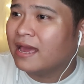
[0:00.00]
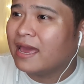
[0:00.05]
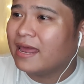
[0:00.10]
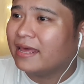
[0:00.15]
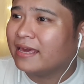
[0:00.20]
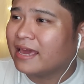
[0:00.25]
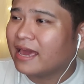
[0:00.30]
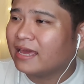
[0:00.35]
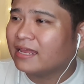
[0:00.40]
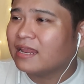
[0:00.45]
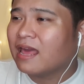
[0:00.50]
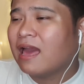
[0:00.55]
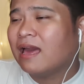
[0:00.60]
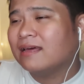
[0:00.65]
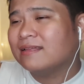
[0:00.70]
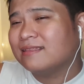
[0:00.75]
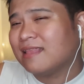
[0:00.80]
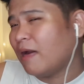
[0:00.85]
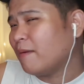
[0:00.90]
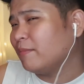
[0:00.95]
And again,
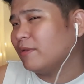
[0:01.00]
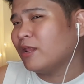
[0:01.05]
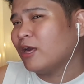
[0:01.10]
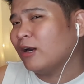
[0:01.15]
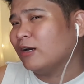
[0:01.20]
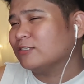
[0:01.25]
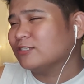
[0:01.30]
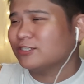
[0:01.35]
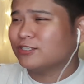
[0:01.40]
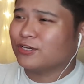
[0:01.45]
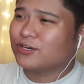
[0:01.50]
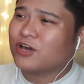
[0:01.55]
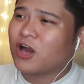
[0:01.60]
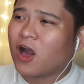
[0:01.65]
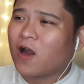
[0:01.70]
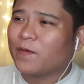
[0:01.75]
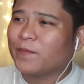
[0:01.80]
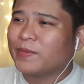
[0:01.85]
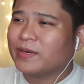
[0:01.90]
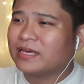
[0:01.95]
let me know in the
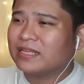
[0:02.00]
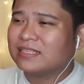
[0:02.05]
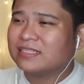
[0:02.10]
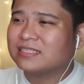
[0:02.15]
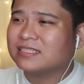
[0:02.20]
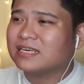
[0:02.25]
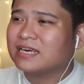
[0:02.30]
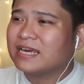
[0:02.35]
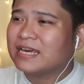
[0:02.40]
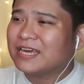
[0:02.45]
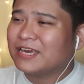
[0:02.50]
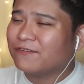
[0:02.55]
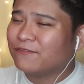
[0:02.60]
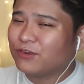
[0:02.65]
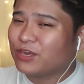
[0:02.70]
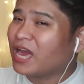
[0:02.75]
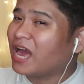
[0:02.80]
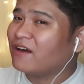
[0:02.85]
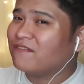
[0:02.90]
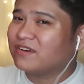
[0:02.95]
comments
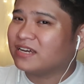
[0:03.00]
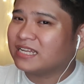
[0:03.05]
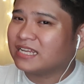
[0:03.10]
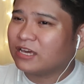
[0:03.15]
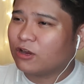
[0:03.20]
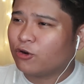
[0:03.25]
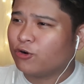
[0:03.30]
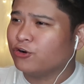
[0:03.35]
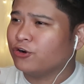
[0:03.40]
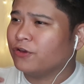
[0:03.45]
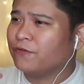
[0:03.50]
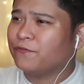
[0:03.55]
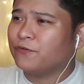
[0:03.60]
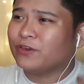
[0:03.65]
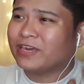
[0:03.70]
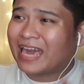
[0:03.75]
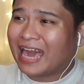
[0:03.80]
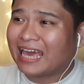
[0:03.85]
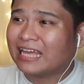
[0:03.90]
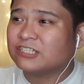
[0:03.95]
if you have any, or if
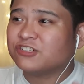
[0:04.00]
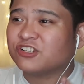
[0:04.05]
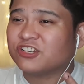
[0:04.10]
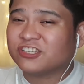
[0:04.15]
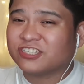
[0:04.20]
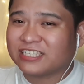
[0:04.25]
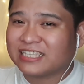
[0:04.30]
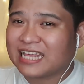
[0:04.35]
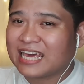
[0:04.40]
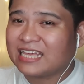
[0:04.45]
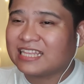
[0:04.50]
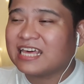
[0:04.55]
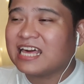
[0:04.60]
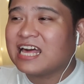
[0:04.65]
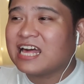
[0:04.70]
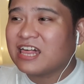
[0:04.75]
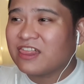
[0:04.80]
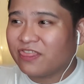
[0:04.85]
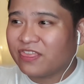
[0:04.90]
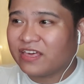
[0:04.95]
you can translate
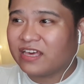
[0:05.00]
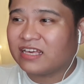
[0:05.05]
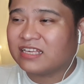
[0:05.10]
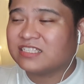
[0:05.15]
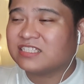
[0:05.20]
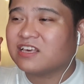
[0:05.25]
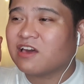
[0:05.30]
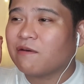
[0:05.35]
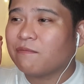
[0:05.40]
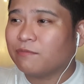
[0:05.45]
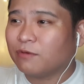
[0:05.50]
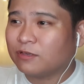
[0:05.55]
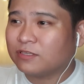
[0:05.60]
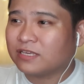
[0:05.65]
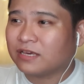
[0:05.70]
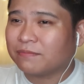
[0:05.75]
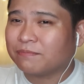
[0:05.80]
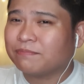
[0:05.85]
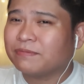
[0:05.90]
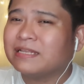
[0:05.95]
this
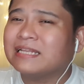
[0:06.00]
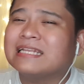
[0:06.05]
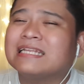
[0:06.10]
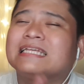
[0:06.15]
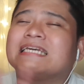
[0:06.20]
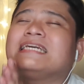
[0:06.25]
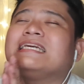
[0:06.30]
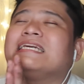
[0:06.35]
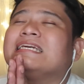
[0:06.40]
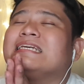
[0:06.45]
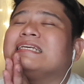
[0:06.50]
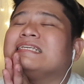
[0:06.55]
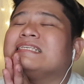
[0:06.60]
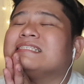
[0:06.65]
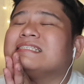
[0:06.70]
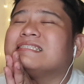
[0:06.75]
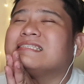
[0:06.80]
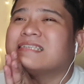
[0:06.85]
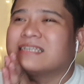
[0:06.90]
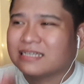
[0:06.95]
music,
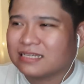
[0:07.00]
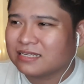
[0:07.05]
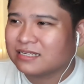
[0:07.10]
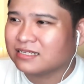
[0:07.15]
please.